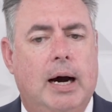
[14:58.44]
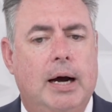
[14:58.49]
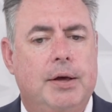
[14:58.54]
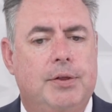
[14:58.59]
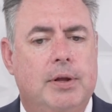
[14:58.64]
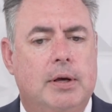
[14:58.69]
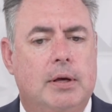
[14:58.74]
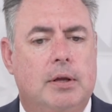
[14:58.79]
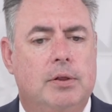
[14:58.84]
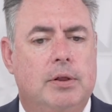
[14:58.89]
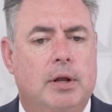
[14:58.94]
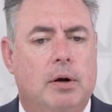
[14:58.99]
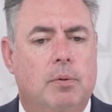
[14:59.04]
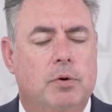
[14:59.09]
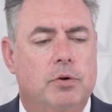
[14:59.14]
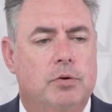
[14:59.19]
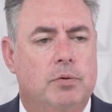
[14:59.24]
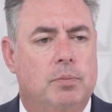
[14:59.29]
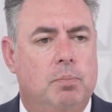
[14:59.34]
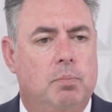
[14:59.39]
I think there
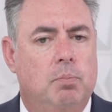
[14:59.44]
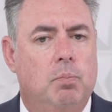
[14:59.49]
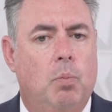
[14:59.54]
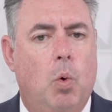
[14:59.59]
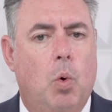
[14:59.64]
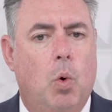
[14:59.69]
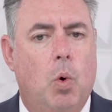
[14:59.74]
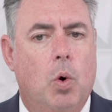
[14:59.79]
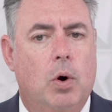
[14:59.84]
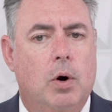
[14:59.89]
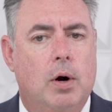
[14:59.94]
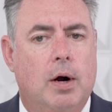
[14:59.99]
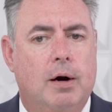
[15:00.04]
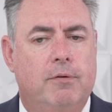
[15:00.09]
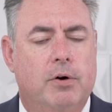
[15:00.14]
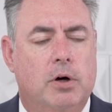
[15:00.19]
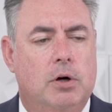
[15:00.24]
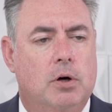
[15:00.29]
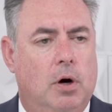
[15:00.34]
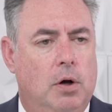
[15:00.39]
was more
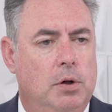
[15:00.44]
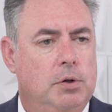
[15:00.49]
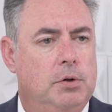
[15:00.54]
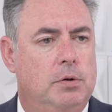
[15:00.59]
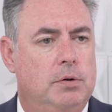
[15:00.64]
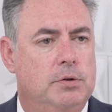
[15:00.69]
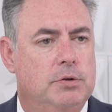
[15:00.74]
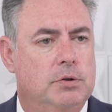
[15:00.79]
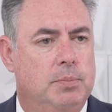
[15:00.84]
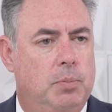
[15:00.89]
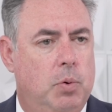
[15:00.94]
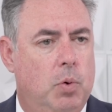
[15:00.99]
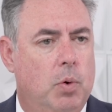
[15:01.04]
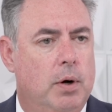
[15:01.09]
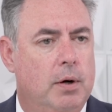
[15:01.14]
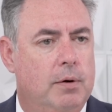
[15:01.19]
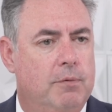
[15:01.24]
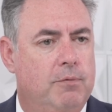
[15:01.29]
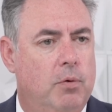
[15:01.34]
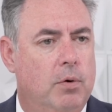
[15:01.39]
of a cultural
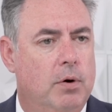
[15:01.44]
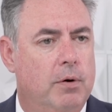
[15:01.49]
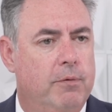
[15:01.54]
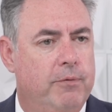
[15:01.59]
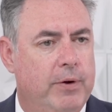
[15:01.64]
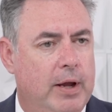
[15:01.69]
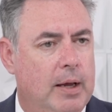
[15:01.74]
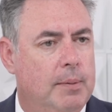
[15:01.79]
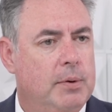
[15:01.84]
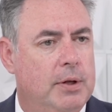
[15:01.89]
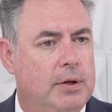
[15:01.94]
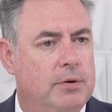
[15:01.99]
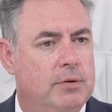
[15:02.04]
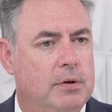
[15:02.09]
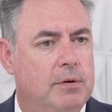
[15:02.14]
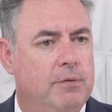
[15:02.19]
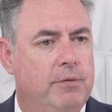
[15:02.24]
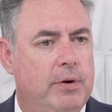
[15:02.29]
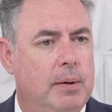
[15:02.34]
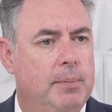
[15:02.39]
support for families
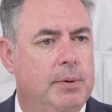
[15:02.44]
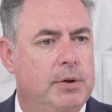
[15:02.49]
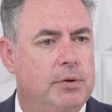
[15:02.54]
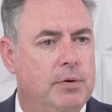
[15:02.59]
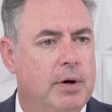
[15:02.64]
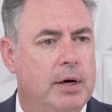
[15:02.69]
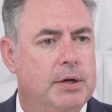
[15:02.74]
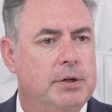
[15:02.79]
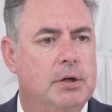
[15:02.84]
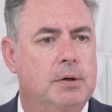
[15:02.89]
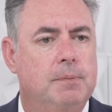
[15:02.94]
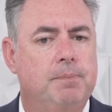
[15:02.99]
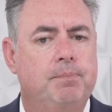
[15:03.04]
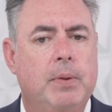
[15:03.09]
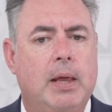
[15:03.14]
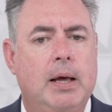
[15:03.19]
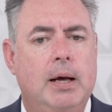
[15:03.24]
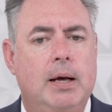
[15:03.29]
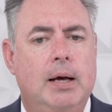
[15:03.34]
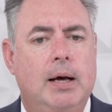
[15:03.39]
and the family structure.
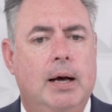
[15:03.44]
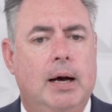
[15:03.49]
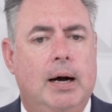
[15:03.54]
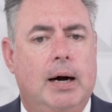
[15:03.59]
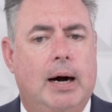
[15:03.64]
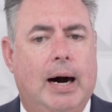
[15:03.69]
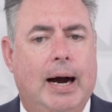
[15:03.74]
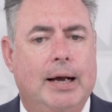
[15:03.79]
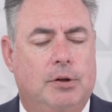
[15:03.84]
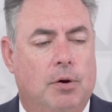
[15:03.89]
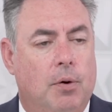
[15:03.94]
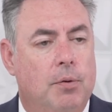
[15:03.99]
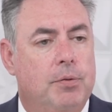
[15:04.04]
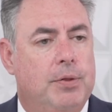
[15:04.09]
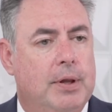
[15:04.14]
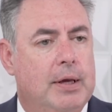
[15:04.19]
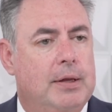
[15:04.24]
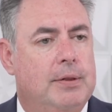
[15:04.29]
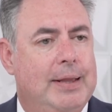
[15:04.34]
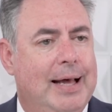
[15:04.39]
I don't
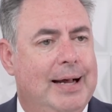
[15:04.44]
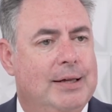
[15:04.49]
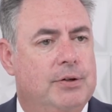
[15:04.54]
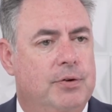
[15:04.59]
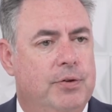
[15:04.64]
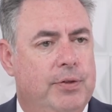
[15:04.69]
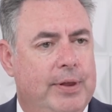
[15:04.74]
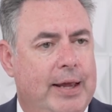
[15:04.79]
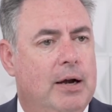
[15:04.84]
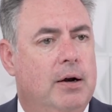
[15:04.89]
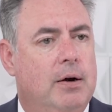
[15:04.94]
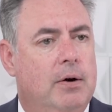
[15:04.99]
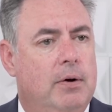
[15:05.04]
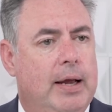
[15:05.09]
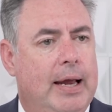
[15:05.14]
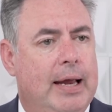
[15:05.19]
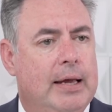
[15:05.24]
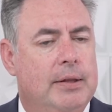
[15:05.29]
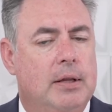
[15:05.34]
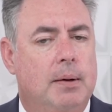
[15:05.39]
think that's there,
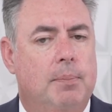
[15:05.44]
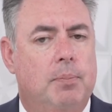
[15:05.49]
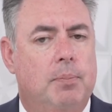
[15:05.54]
and the